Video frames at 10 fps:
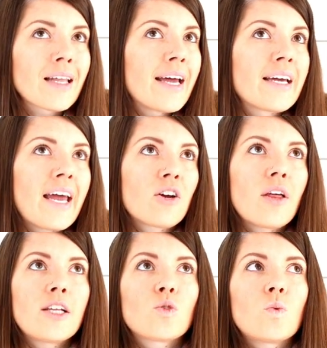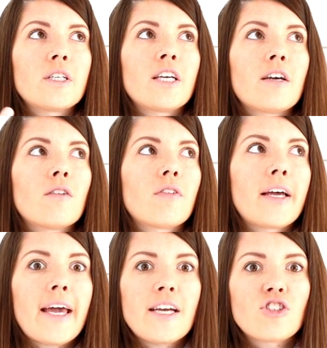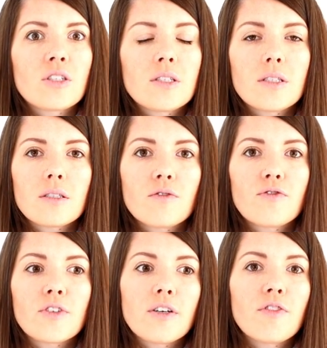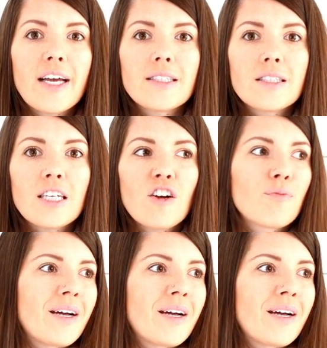Like airlines would give like agents free flights and stuff,